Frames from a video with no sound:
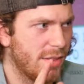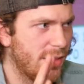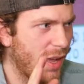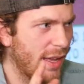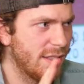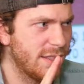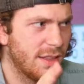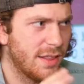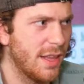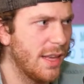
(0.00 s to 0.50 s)

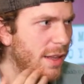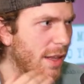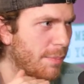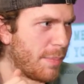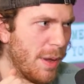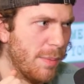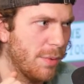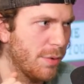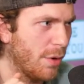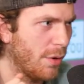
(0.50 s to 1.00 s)
That, that's the thing
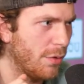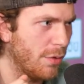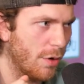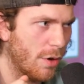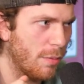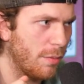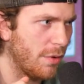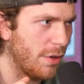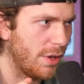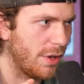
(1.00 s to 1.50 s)
that people don't
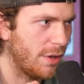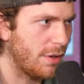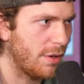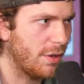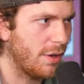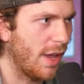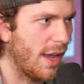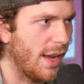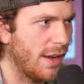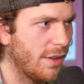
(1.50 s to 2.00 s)
normally
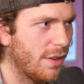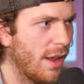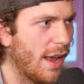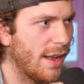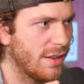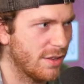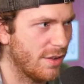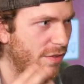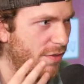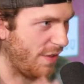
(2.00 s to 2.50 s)
like oh,
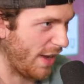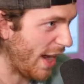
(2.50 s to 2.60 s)
as oh, yeah.